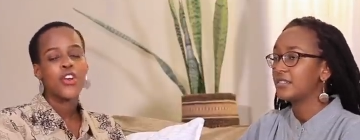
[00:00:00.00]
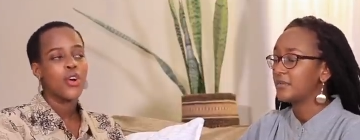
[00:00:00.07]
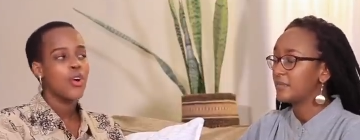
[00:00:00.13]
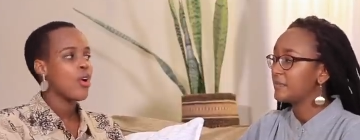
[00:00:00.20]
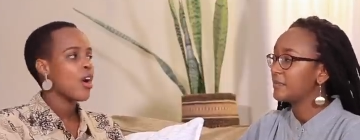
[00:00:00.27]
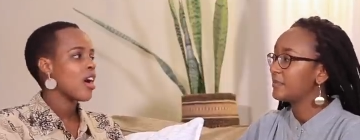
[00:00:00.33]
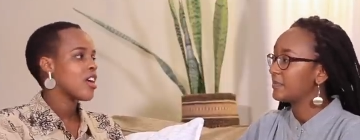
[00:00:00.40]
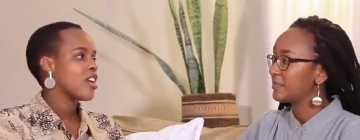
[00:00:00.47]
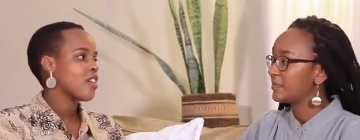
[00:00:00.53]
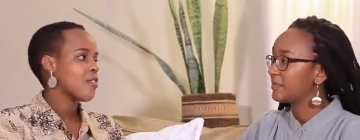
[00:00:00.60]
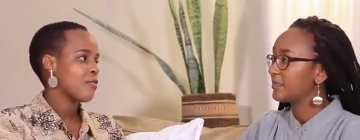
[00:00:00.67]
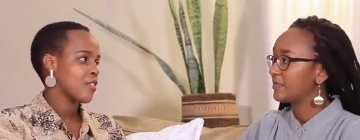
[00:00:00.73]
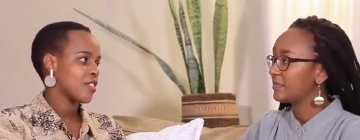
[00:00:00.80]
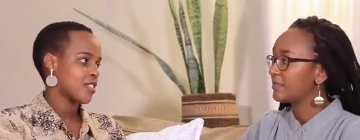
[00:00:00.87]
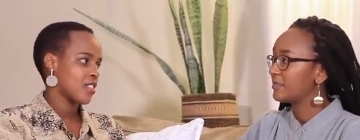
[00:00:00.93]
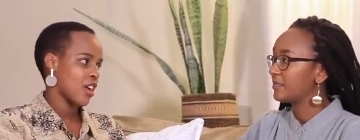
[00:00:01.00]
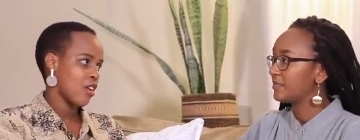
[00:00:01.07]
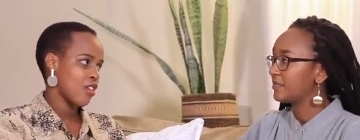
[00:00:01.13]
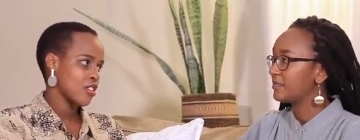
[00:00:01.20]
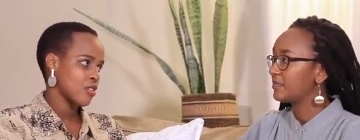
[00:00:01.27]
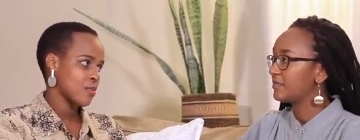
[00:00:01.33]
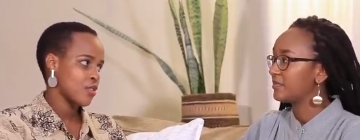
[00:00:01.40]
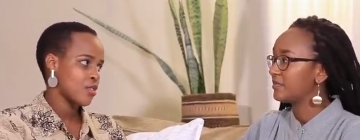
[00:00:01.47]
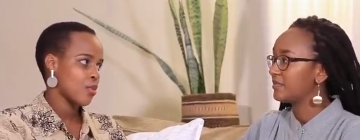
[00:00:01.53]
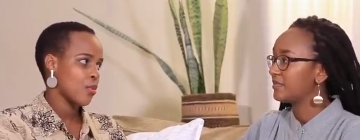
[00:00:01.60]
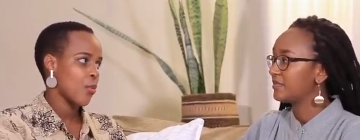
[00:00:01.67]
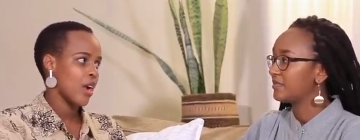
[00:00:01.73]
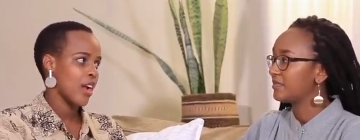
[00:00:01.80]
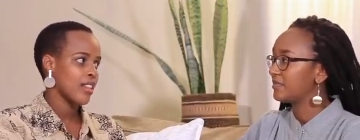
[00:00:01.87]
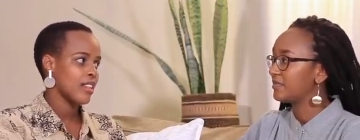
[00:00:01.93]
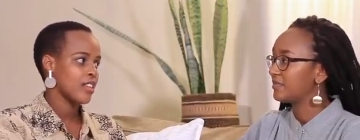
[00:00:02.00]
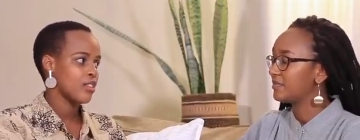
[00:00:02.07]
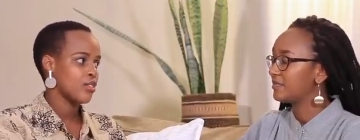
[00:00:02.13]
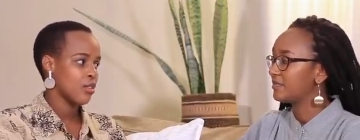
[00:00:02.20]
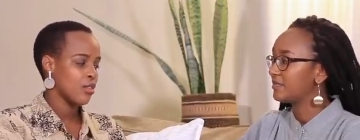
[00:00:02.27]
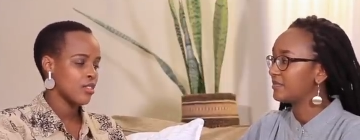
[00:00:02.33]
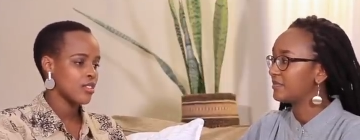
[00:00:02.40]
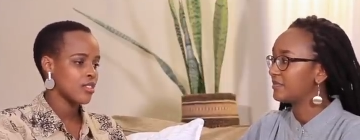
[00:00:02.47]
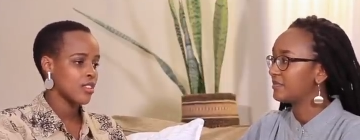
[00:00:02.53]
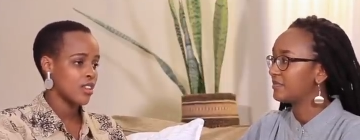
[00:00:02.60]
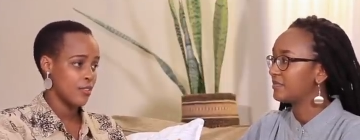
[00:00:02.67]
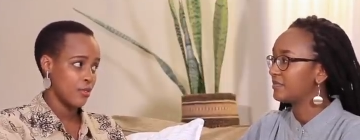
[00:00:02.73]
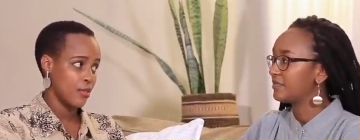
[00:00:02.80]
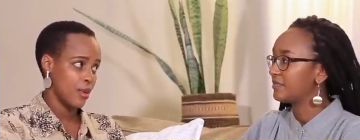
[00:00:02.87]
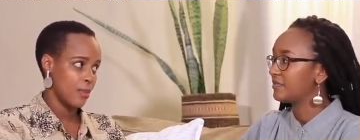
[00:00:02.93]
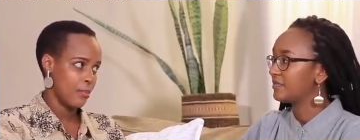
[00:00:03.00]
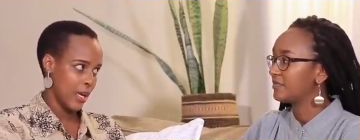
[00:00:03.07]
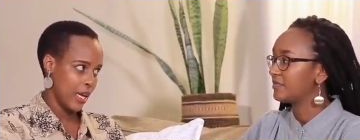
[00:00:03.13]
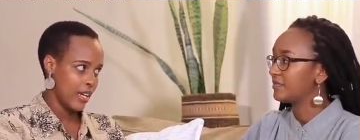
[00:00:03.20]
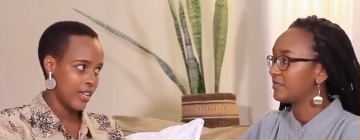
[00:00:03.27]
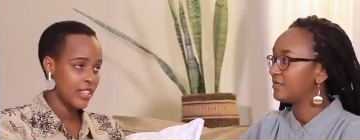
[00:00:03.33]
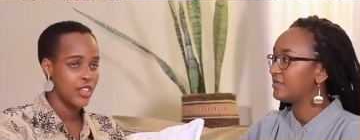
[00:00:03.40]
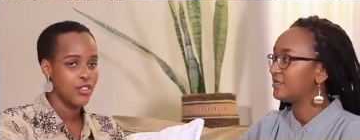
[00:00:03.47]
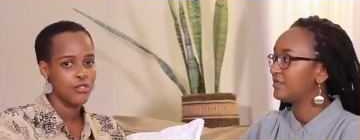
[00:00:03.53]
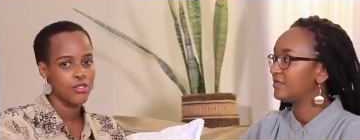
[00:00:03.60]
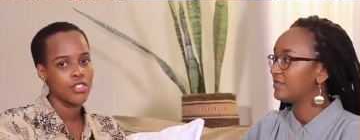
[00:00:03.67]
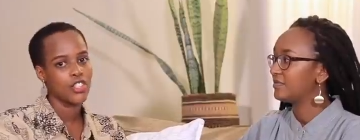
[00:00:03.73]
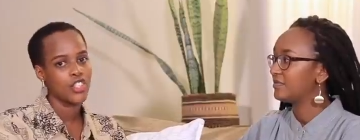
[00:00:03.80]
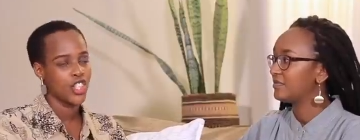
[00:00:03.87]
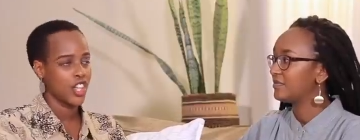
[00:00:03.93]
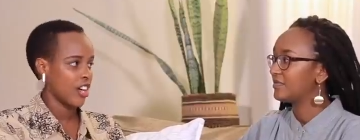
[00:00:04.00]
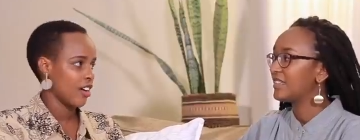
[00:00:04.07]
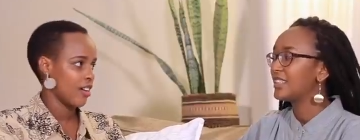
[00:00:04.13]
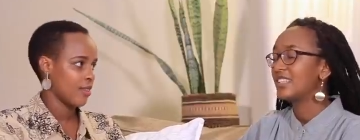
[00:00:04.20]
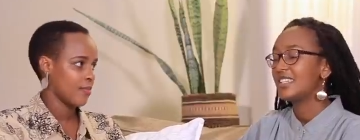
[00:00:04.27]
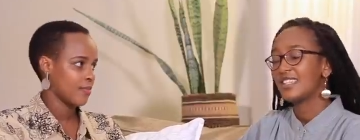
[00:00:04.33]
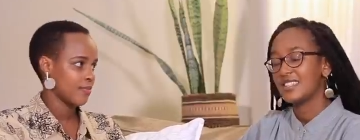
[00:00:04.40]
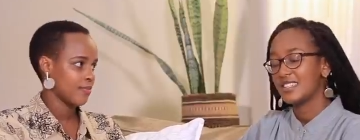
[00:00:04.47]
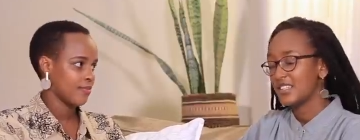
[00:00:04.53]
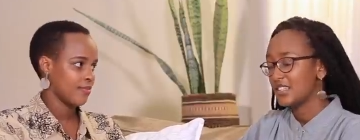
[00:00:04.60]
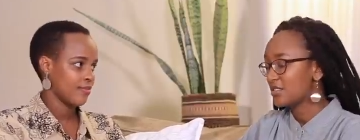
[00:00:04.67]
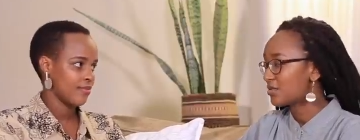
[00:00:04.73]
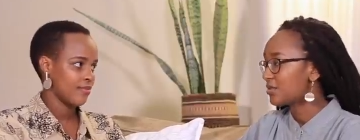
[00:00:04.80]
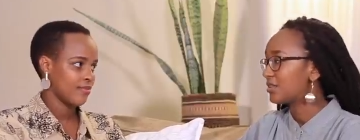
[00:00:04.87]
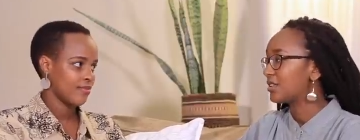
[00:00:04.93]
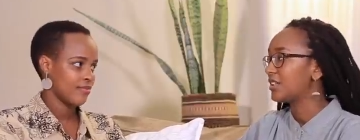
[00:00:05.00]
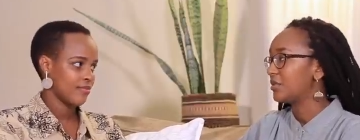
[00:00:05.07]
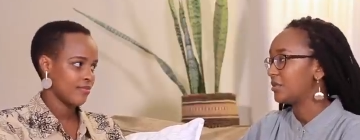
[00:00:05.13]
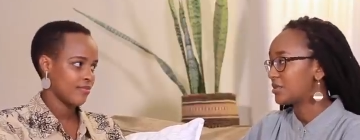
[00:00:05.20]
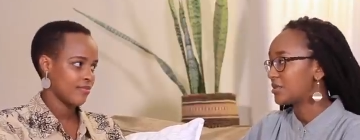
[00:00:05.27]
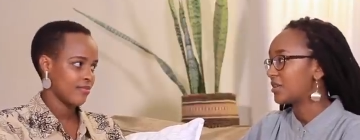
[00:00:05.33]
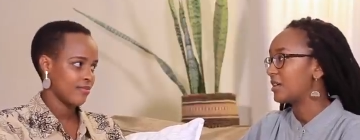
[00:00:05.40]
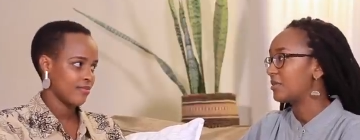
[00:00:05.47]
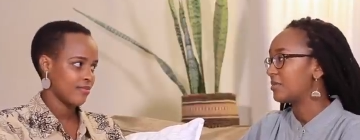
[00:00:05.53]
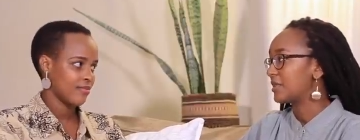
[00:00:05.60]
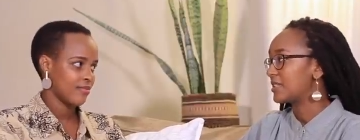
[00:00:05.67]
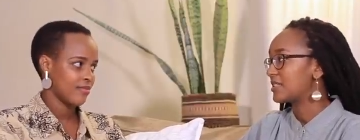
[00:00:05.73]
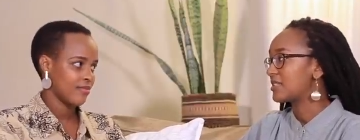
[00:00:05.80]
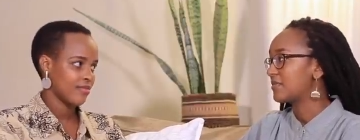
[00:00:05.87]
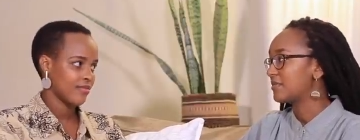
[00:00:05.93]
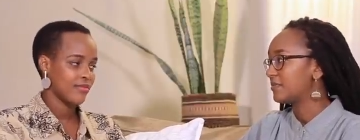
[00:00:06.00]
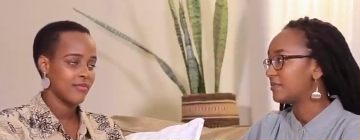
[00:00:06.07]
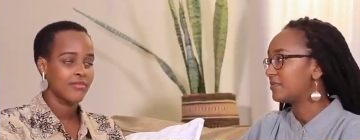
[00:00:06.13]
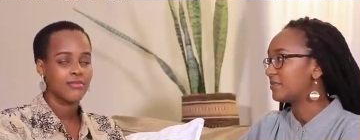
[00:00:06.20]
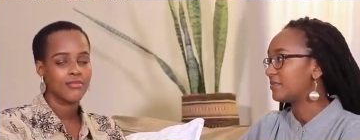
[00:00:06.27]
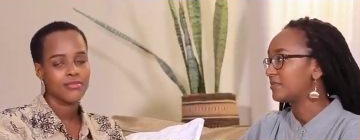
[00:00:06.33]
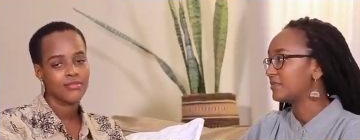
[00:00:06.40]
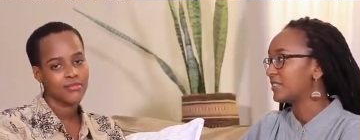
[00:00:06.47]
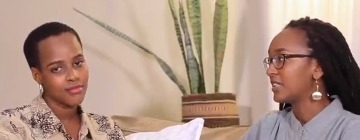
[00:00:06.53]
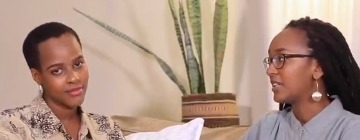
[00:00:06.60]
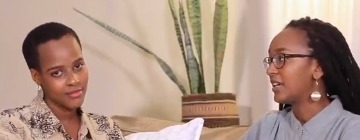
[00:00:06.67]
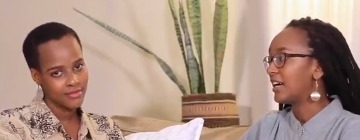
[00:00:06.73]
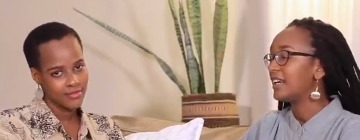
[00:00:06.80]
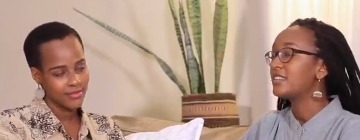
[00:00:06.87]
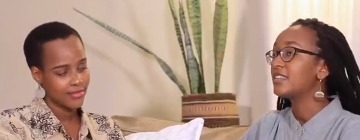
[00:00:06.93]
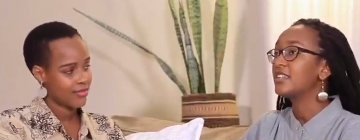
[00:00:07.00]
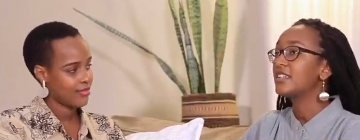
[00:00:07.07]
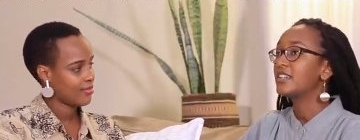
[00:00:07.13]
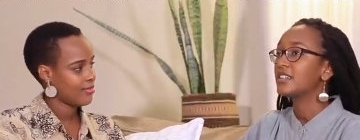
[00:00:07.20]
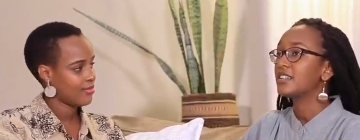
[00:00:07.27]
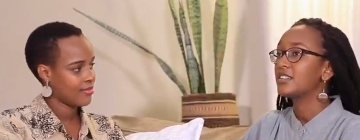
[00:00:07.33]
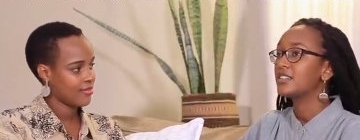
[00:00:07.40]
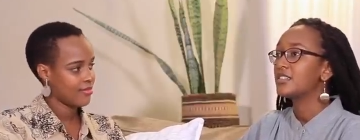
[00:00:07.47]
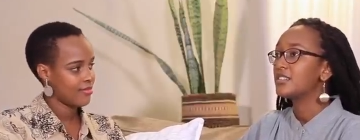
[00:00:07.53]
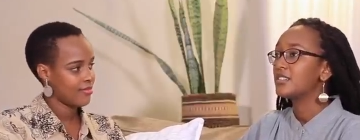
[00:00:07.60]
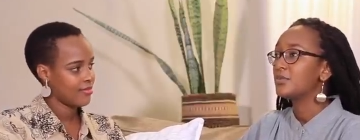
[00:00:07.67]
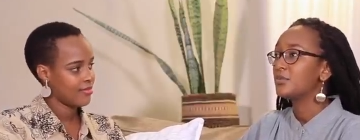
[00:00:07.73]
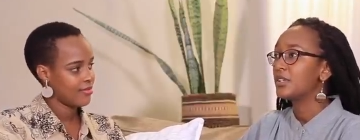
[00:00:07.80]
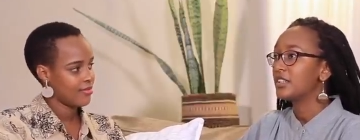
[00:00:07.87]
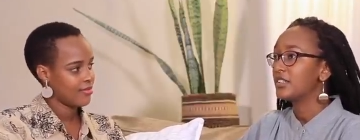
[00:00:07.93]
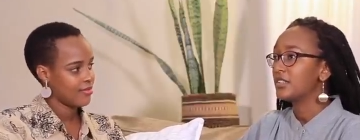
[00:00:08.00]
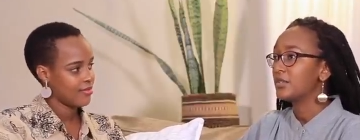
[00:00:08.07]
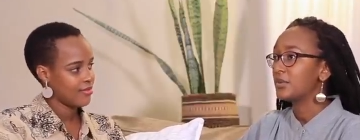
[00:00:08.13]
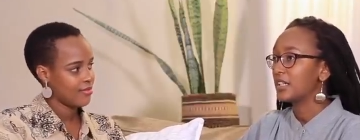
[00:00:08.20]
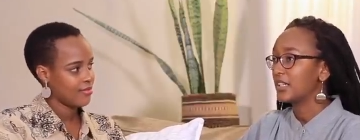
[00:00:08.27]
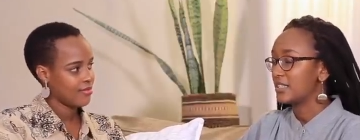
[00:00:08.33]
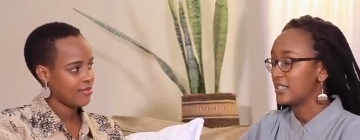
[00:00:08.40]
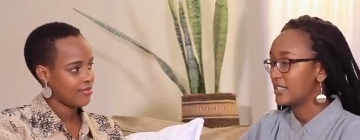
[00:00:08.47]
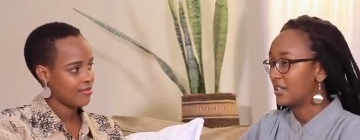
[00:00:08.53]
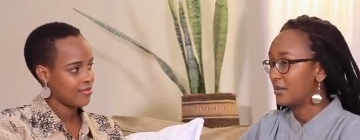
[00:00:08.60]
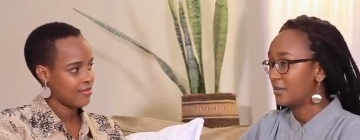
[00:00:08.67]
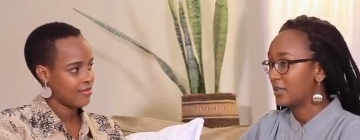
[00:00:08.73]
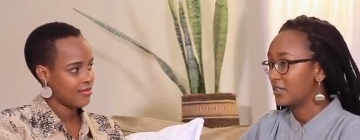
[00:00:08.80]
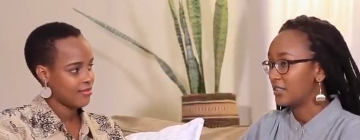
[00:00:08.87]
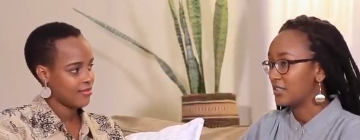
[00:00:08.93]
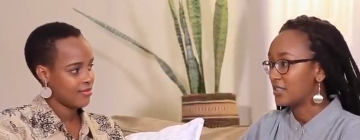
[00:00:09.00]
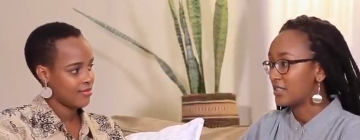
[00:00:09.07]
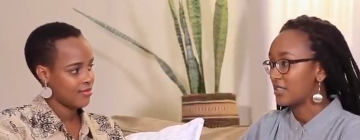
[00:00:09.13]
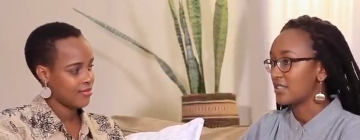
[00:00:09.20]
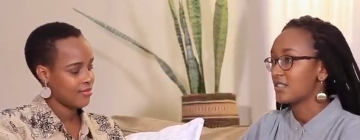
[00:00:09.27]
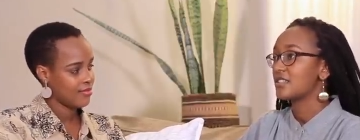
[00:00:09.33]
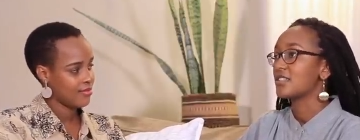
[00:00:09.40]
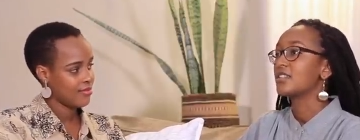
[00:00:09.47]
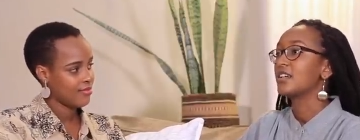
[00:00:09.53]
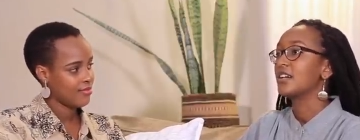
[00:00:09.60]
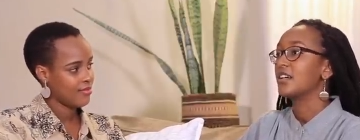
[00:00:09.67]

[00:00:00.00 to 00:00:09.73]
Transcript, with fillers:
Speaker 1: No, no. If it's the hospital where they don't give you the bed, they mm-hmm. use the chair.
Speaker 2: Yes, that's true. That also happens. Mm. I think one thing we can say about this is mm-hmm.